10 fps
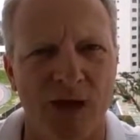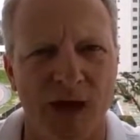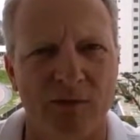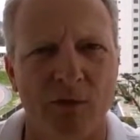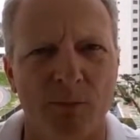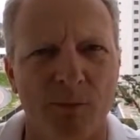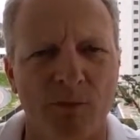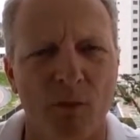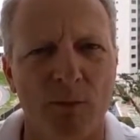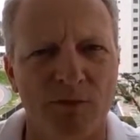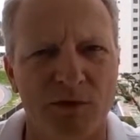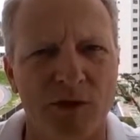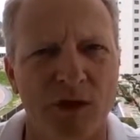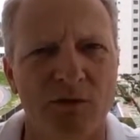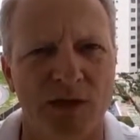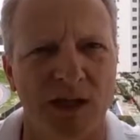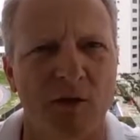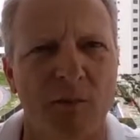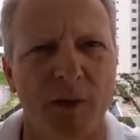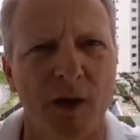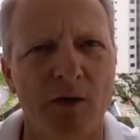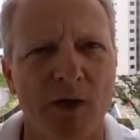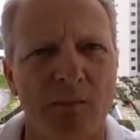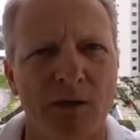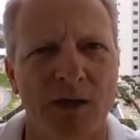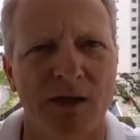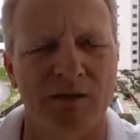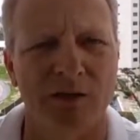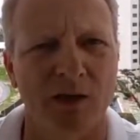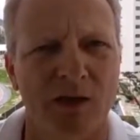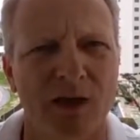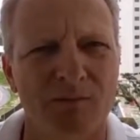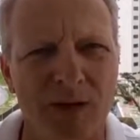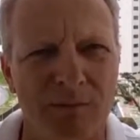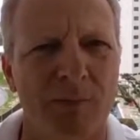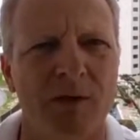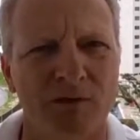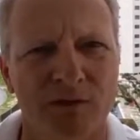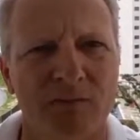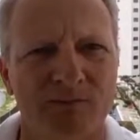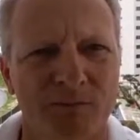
that level of performance and those that get on the podium, and it's a commitment